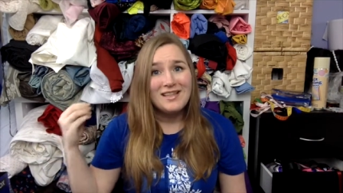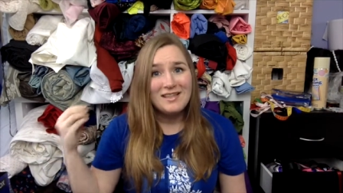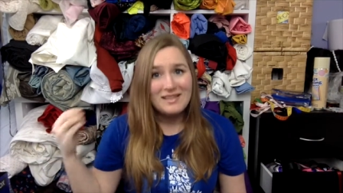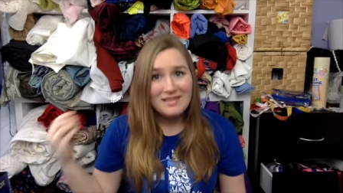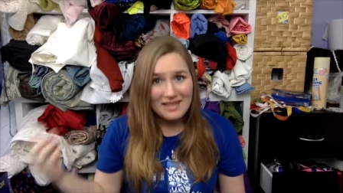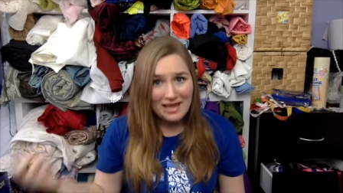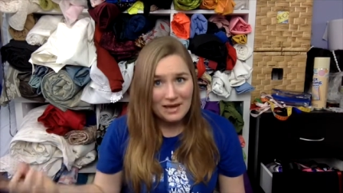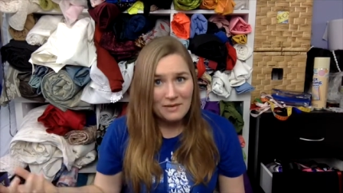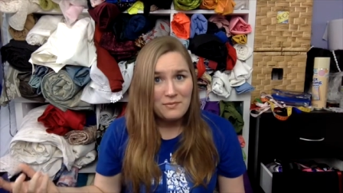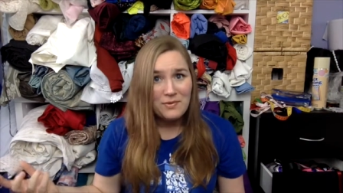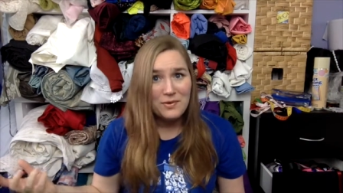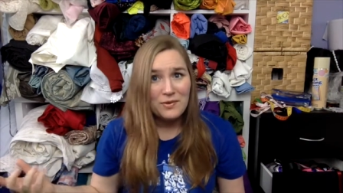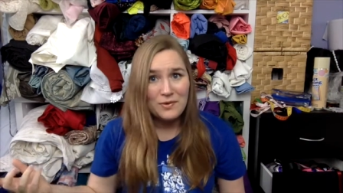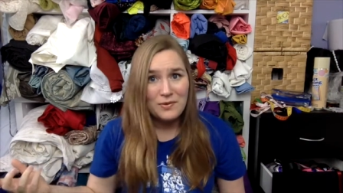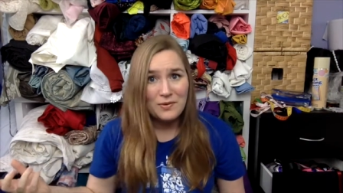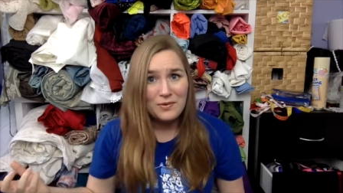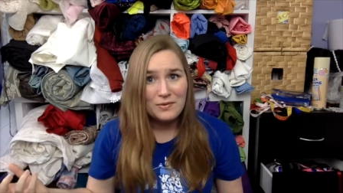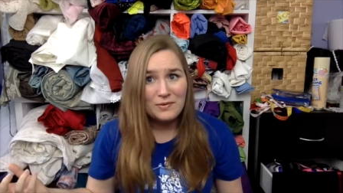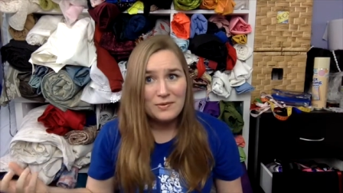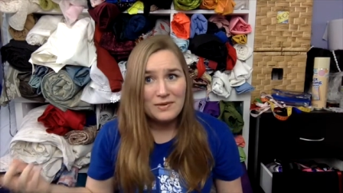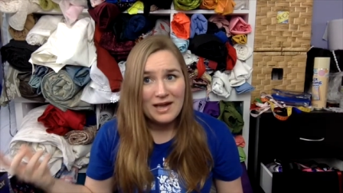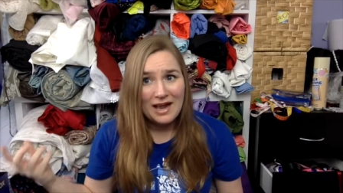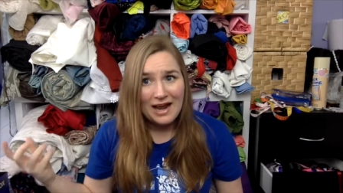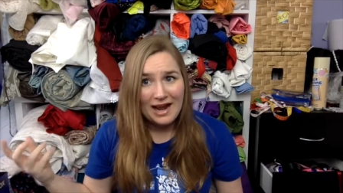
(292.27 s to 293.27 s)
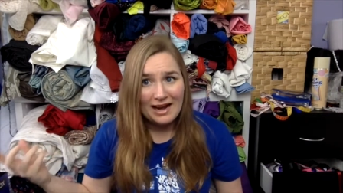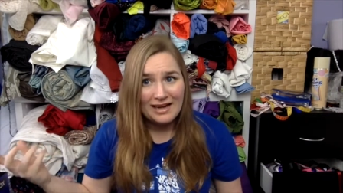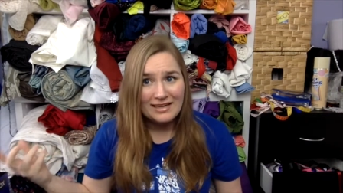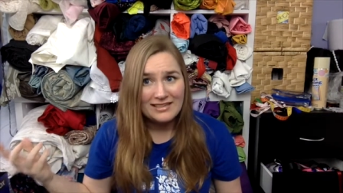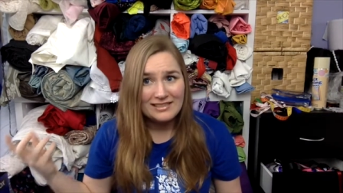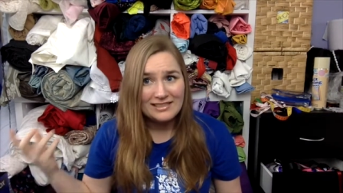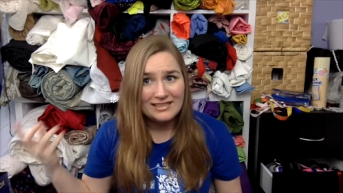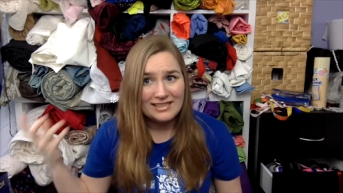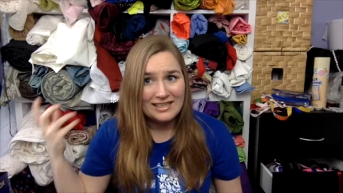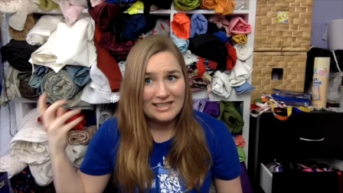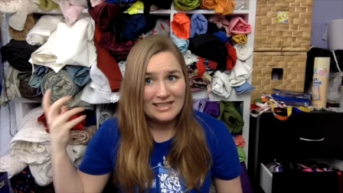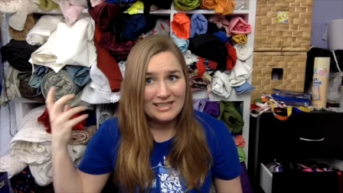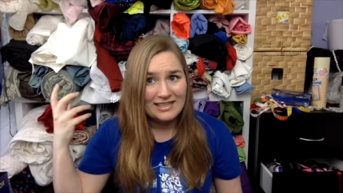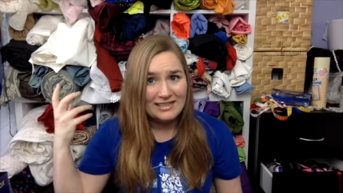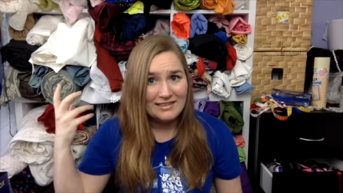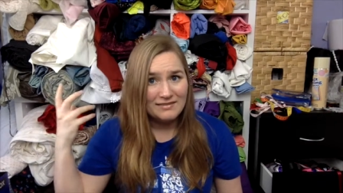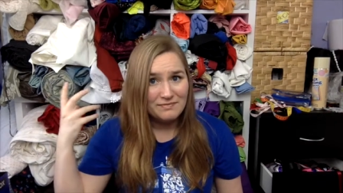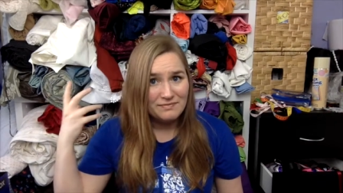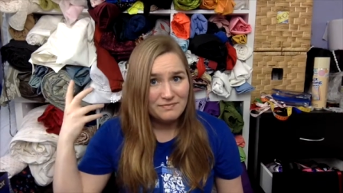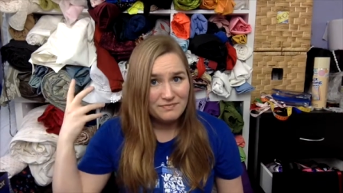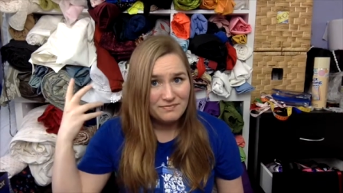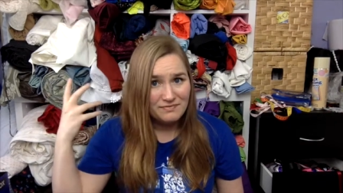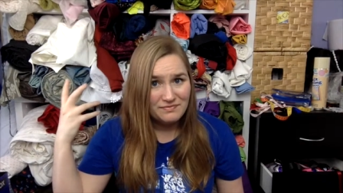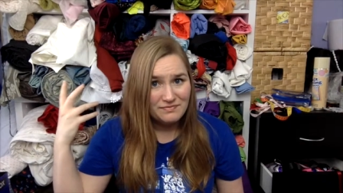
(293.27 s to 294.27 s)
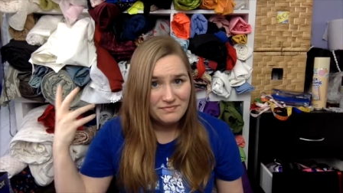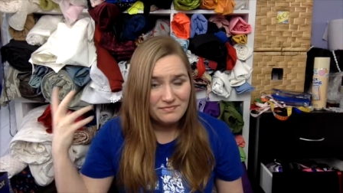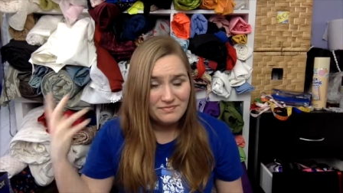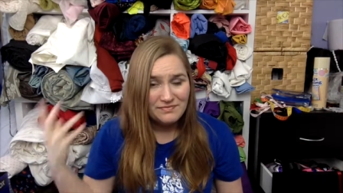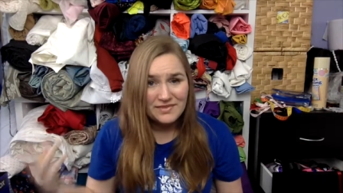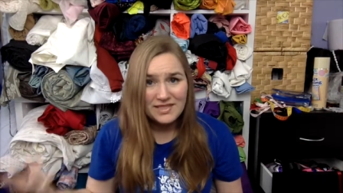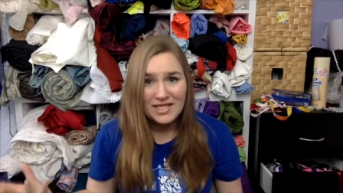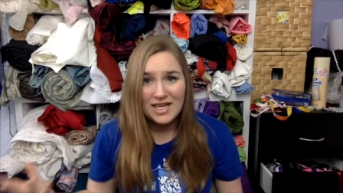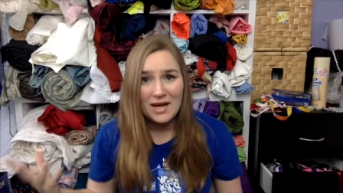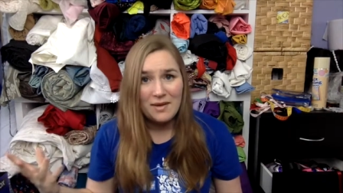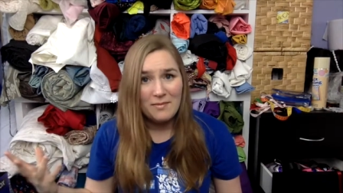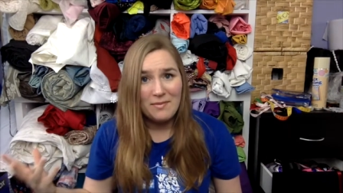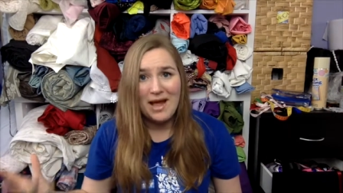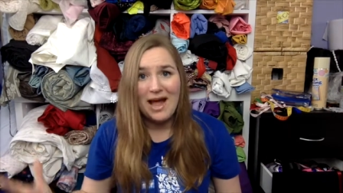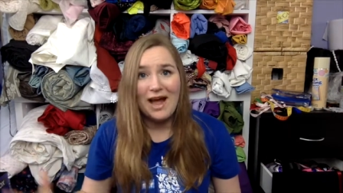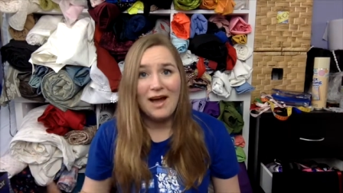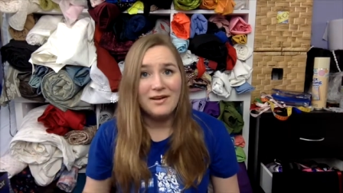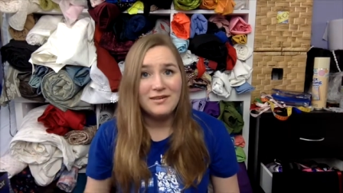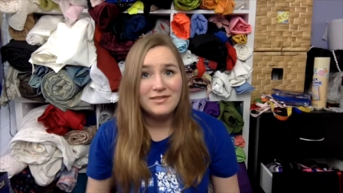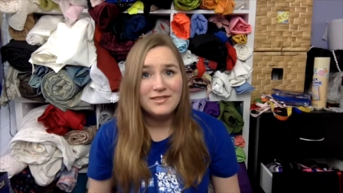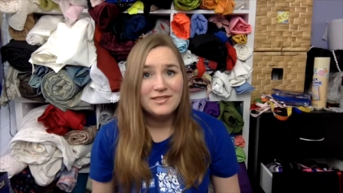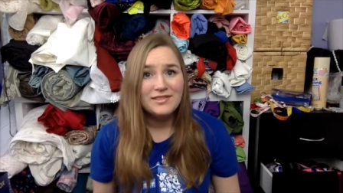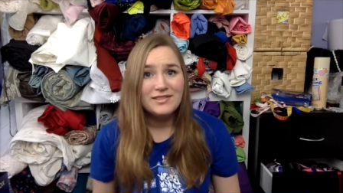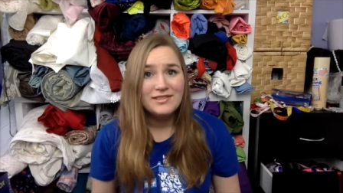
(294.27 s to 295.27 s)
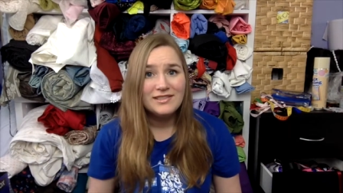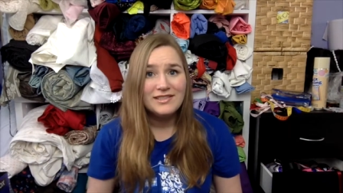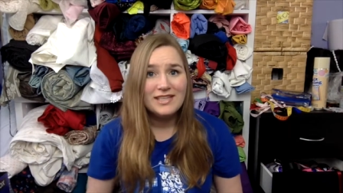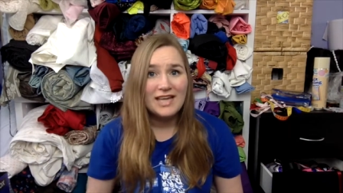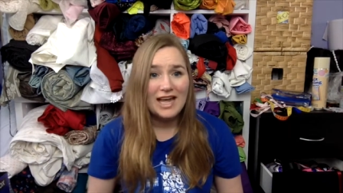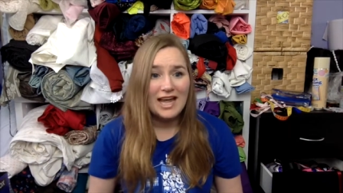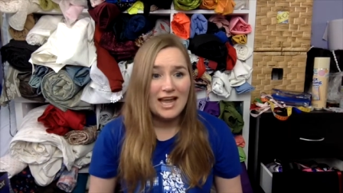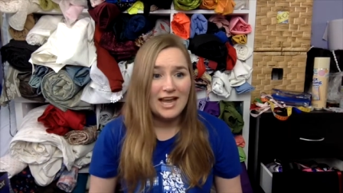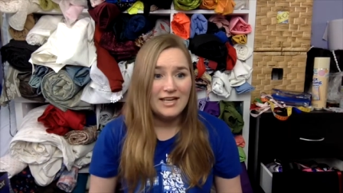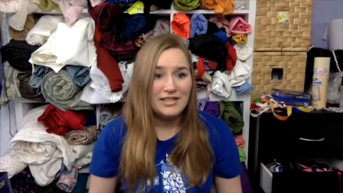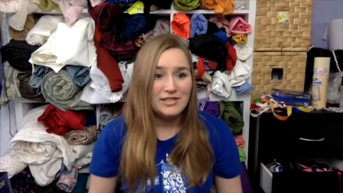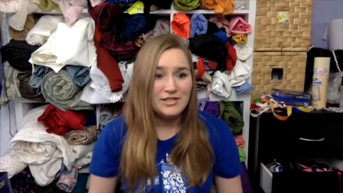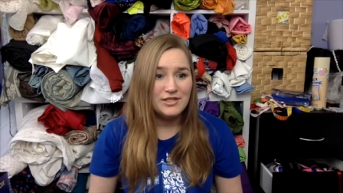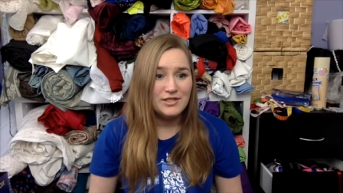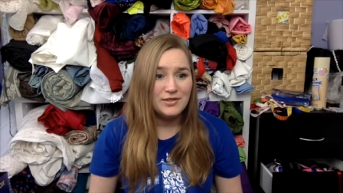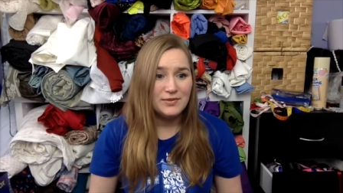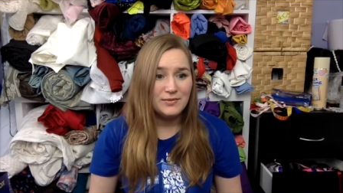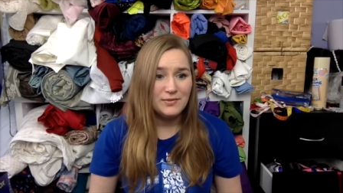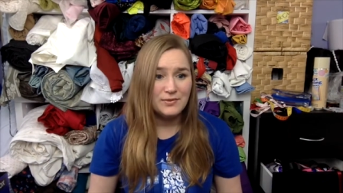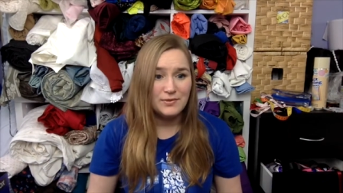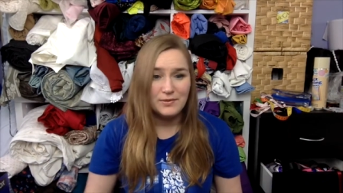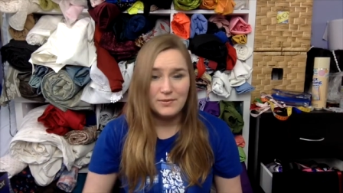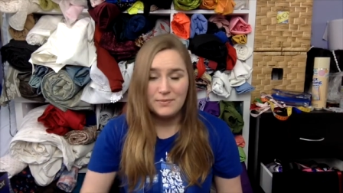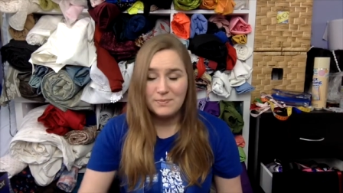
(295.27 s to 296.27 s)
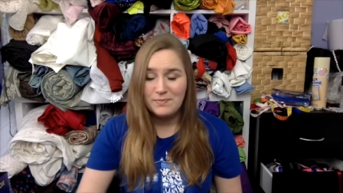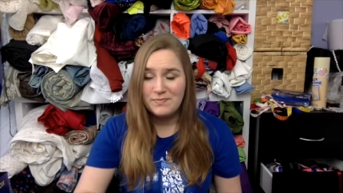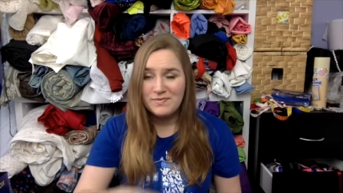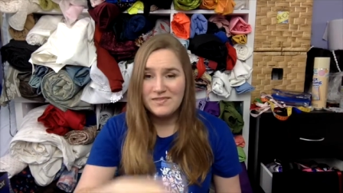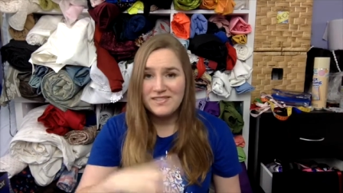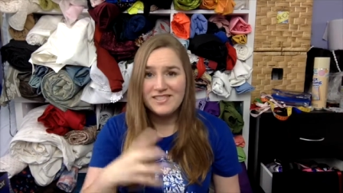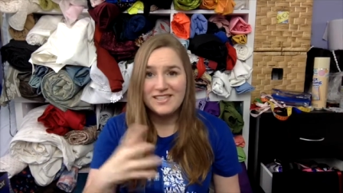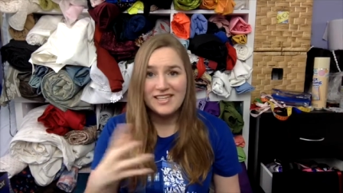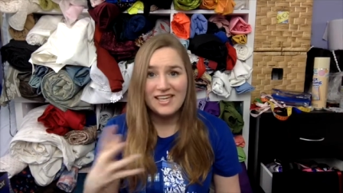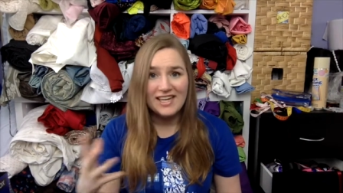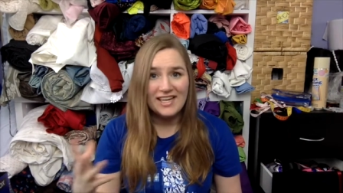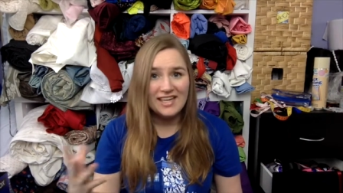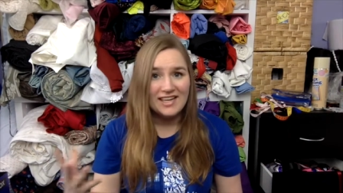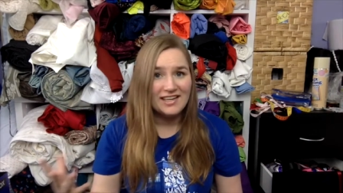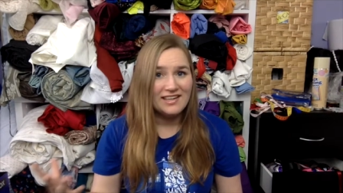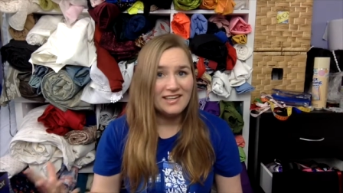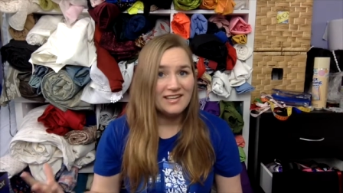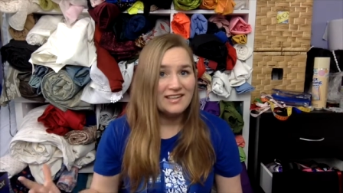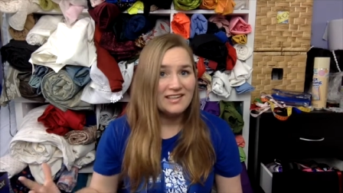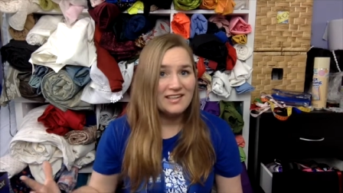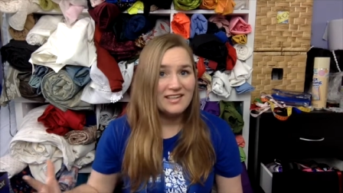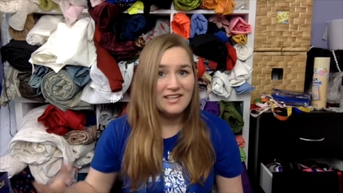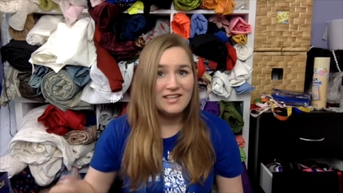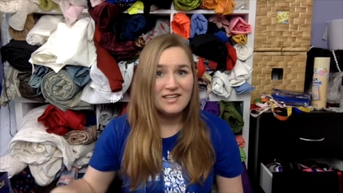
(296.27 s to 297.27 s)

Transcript: that will actually come out and you will see